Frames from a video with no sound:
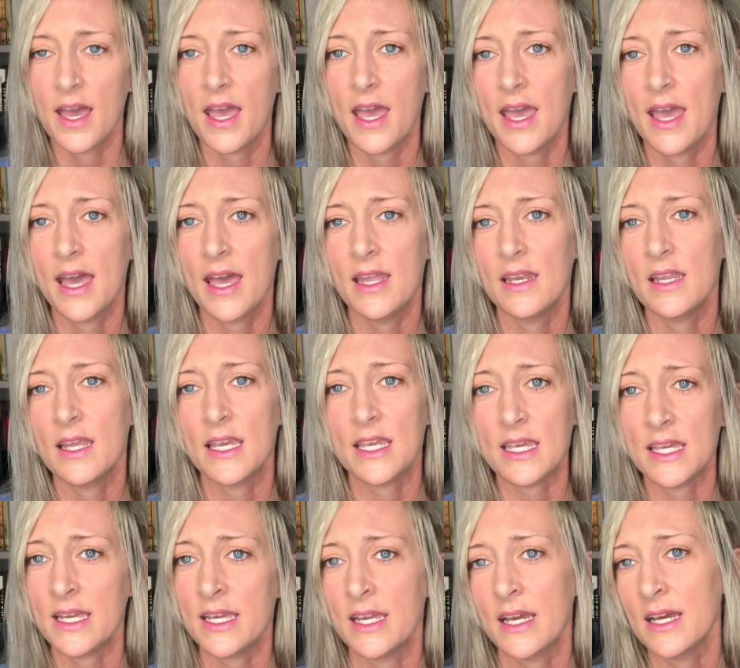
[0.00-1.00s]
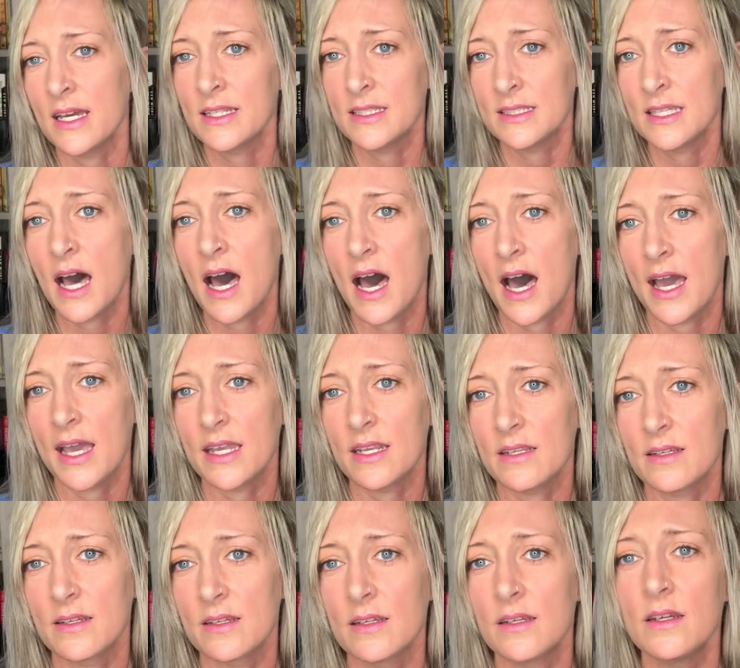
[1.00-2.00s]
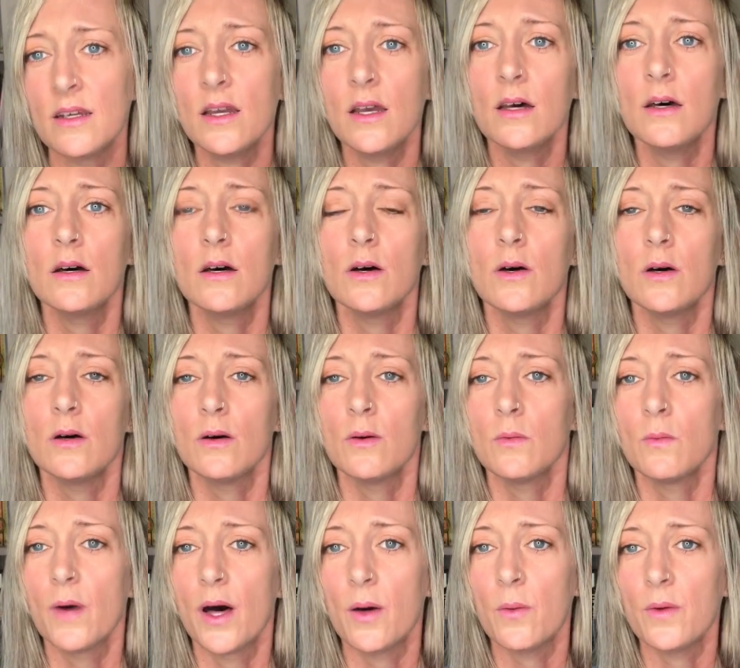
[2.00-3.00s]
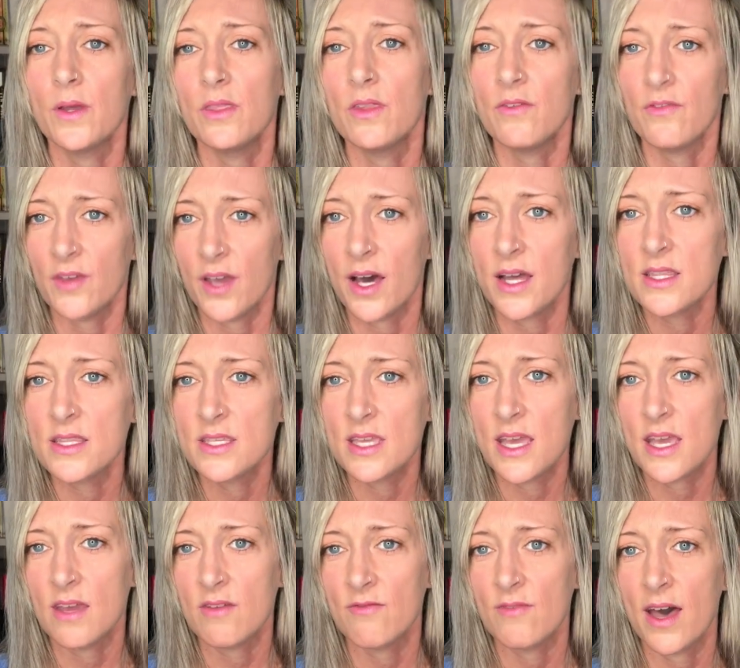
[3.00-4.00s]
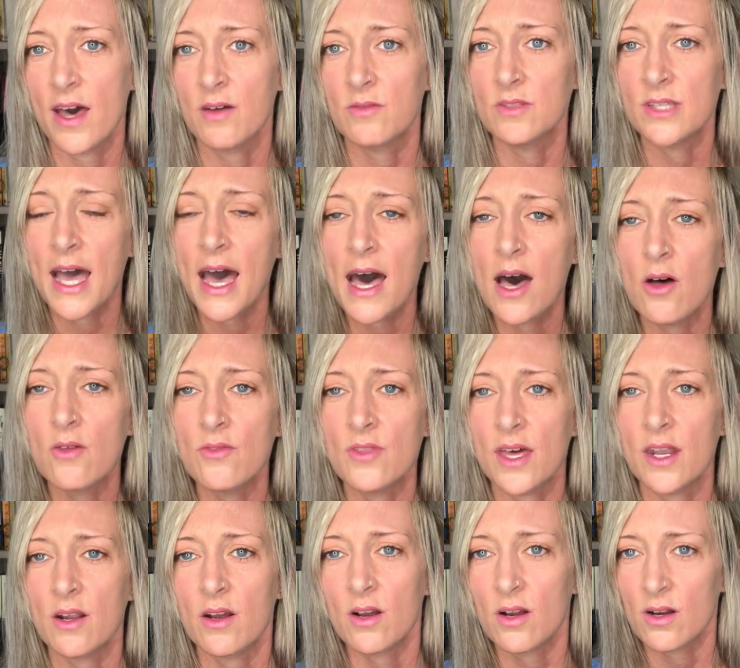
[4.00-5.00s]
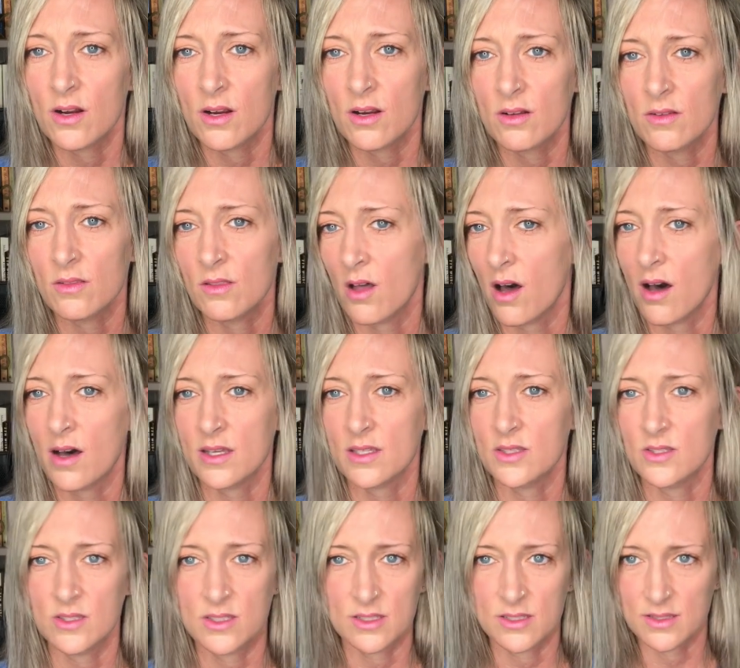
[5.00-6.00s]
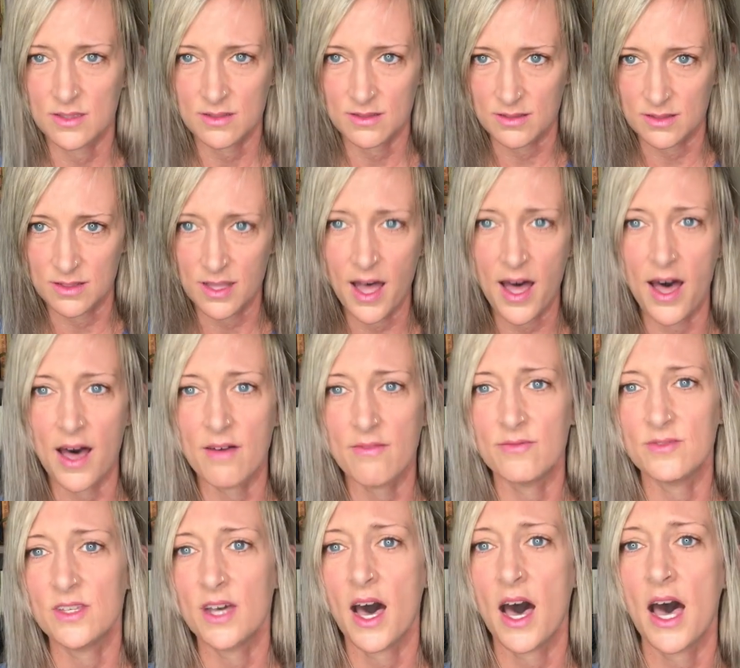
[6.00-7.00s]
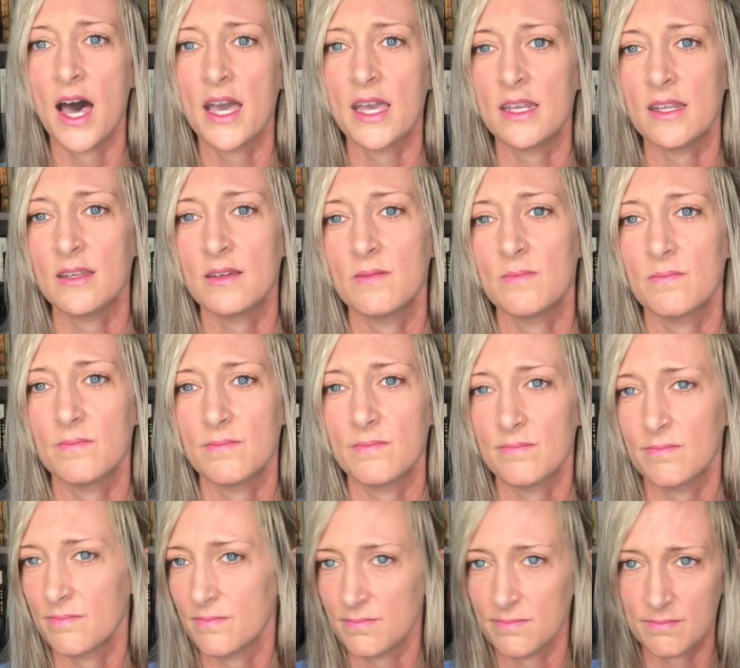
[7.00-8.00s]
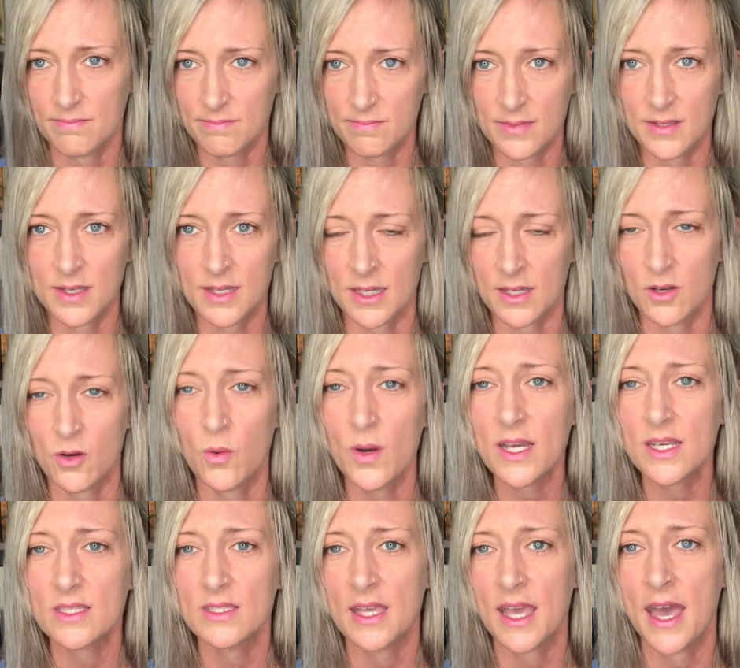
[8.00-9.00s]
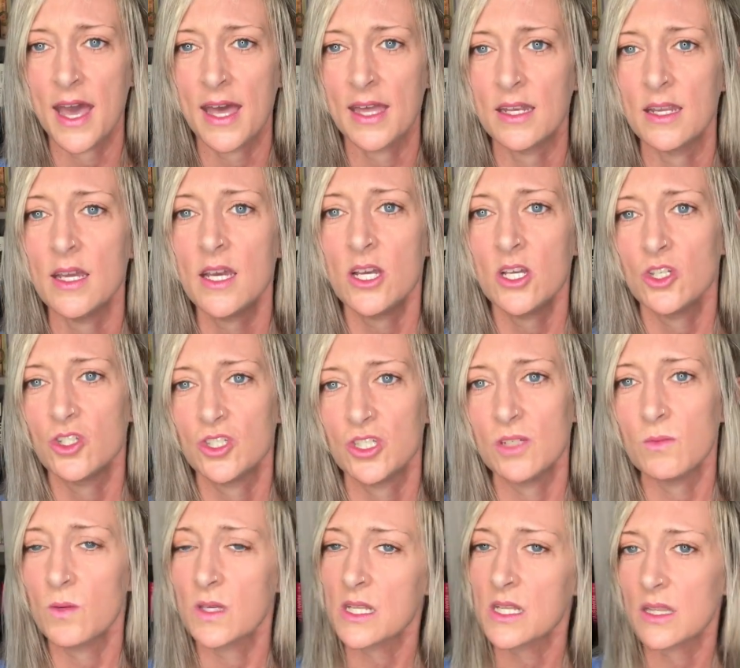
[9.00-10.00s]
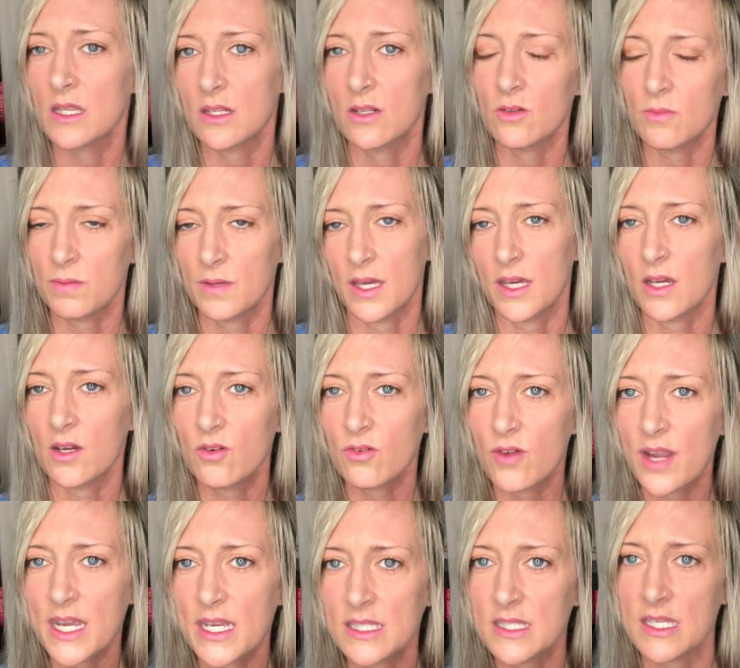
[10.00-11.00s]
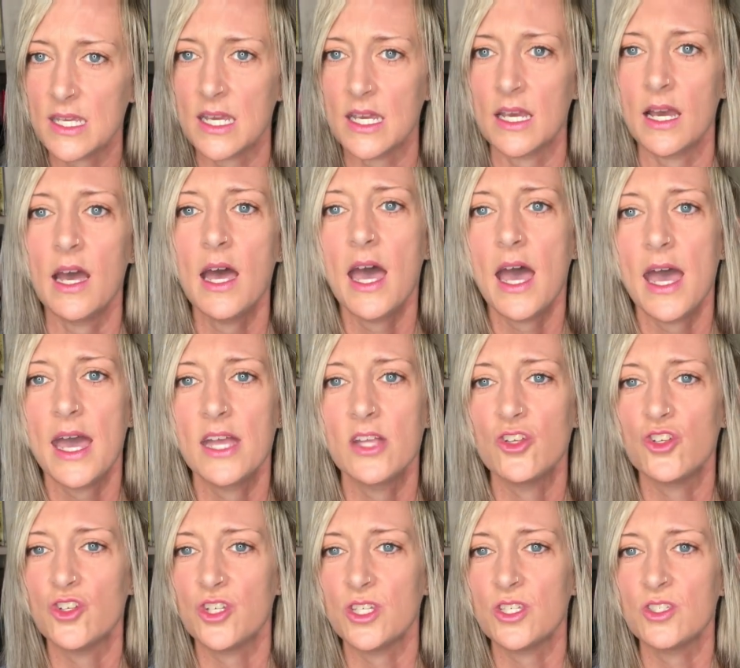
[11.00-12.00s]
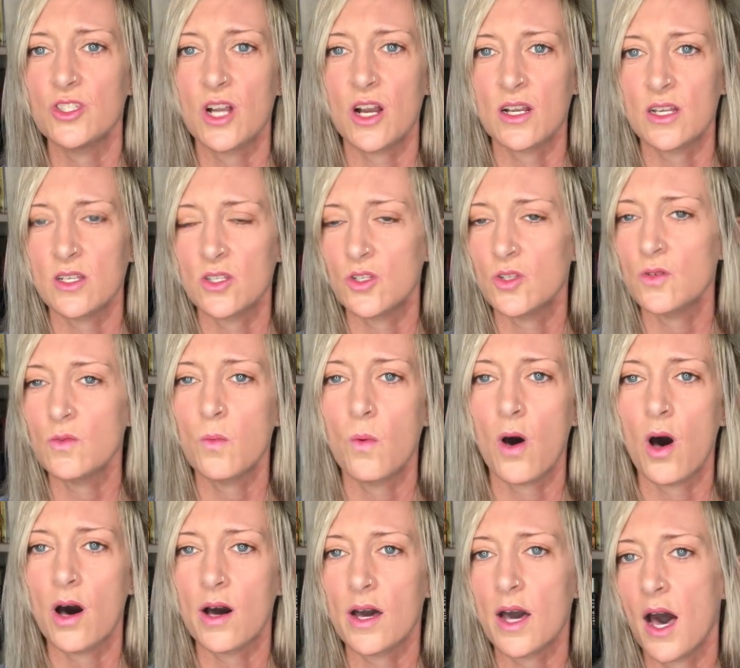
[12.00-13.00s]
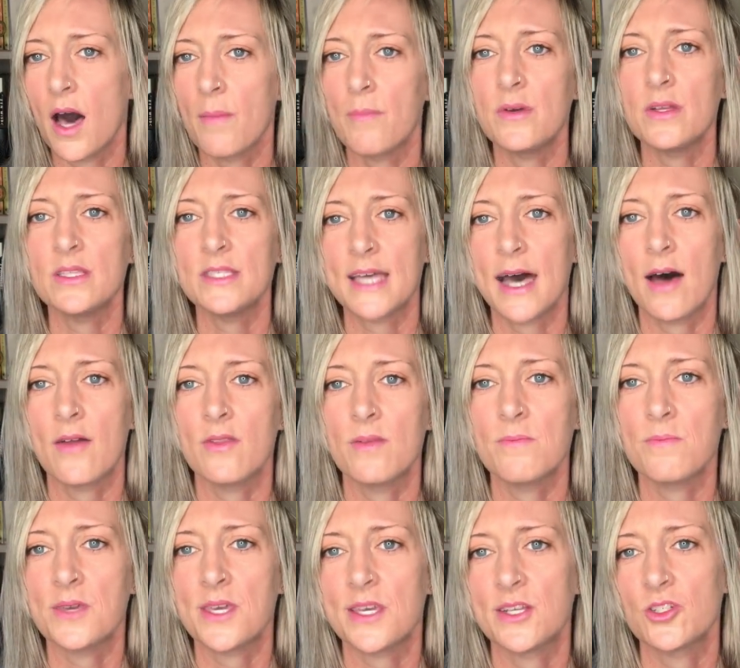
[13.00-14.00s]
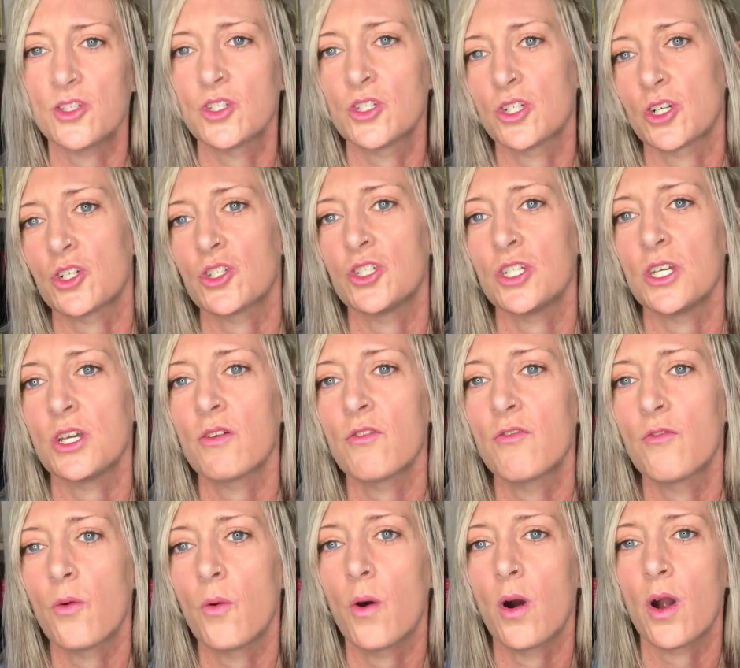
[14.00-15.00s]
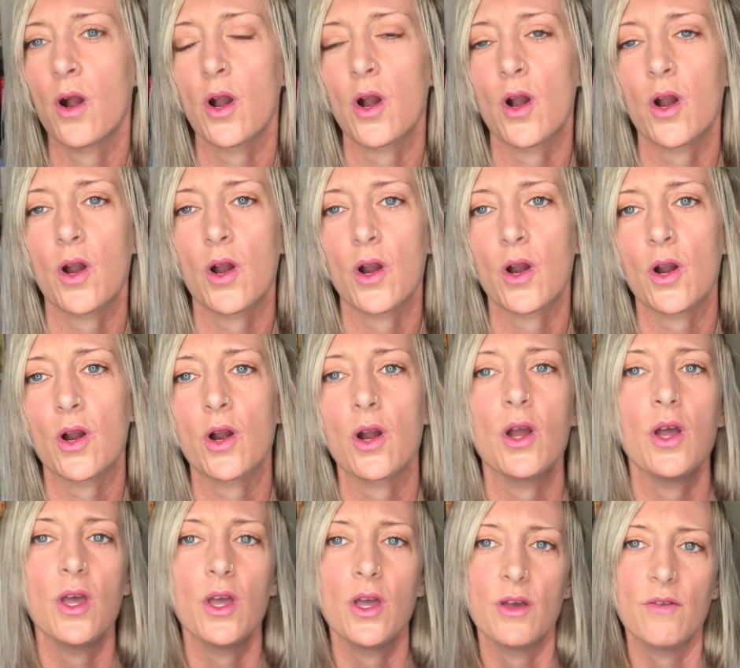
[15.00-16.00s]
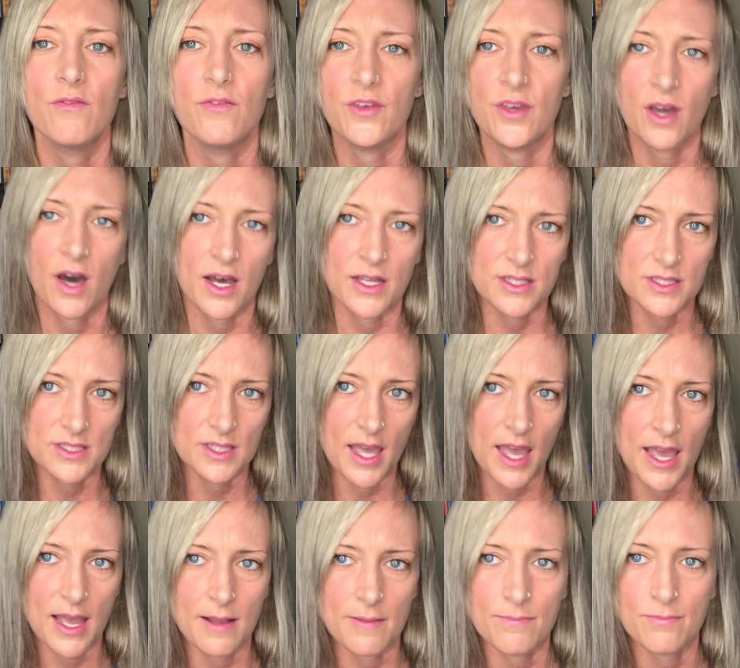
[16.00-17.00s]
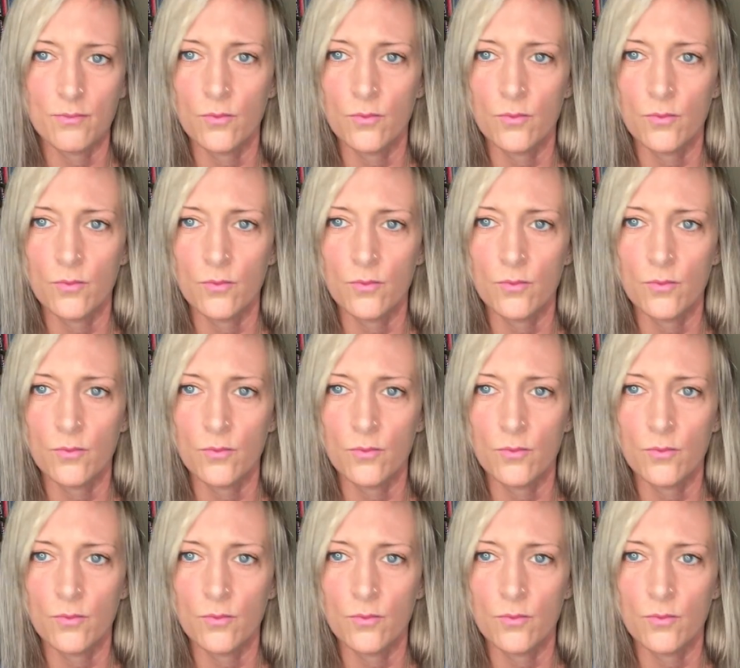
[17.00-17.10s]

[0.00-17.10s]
and he died. Well, when the fiance found out that her lost love died in quicksand, she went a little bit crazy and she started to walk up and down the beach searching for her fiance.